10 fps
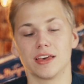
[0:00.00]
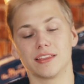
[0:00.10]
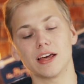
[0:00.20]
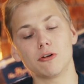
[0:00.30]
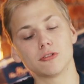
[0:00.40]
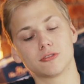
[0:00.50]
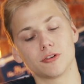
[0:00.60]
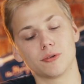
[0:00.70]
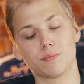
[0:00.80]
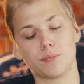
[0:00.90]
And that
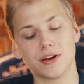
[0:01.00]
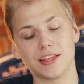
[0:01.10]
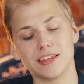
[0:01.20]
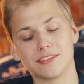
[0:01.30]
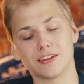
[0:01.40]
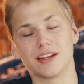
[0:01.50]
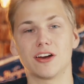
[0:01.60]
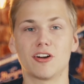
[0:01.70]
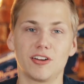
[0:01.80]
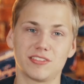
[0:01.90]
also pretty easily
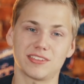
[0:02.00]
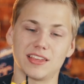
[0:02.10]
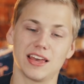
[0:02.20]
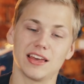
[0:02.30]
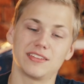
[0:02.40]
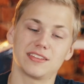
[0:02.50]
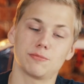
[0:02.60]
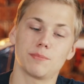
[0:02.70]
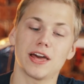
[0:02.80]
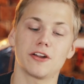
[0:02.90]
hurts
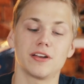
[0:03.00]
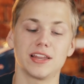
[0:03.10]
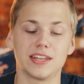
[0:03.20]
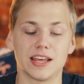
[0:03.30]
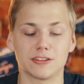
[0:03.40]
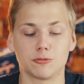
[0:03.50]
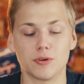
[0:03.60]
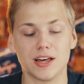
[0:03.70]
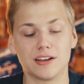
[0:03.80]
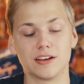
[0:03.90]
this battery lead as
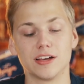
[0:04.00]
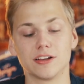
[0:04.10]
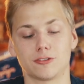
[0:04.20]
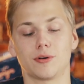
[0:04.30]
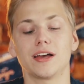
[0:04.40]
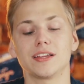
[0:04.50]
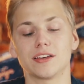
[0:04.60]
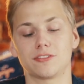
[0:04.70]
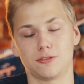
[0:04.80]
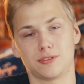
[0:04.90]
well. So I
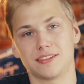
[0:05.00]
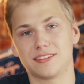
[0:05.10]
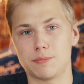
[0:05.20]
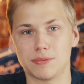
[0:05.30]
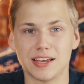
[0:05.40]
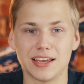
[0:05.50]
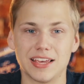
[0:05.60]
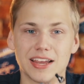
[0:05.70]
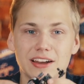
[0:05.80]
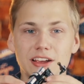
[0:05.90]
just use a zip tie
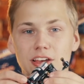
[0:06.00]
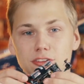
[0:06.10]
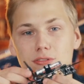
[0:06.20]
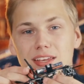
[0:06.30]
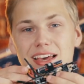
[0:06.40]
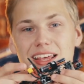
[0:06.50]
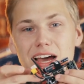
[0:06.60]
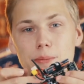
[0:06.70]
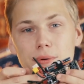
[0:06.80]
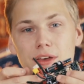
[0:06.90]
here to tie it
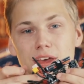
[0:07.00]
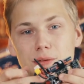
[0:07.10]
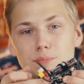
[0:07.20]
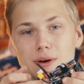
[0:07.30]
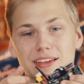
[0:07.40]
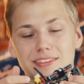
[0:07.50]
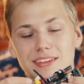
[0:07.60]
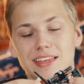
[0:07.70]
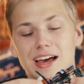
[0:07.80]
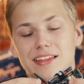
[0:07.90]
up, but
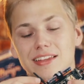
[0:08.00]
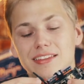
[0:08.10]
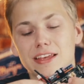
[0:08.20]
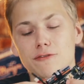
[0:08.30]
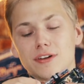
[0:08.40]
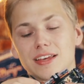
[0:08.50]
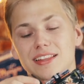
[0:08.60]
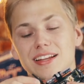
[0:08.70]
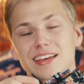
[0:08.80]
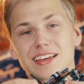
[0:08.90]
yeah, that
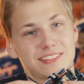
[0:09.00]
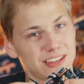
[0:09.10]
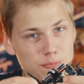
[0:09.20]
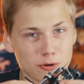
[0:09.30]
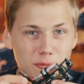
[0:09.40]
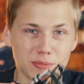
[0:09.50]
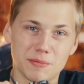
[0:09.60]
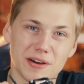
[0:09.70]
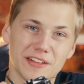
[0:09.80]
definitely is a problem